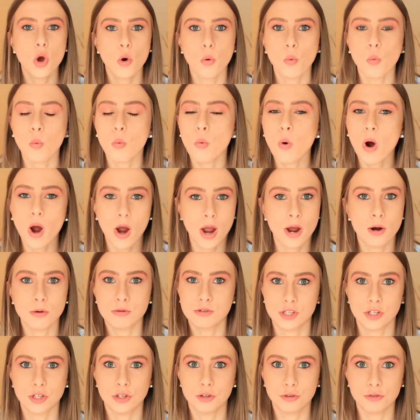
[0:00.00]
What
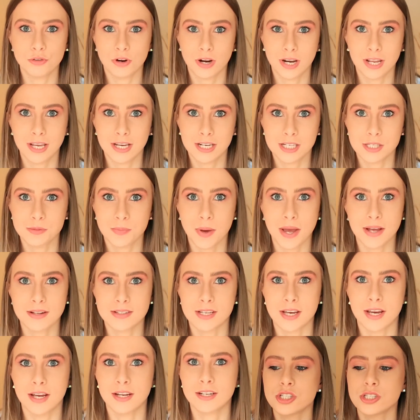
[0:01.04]
else are you really
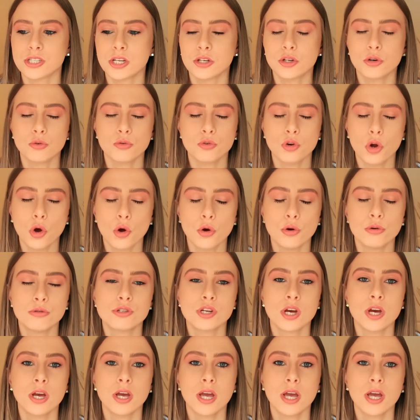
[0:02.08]
expecting? She said your nose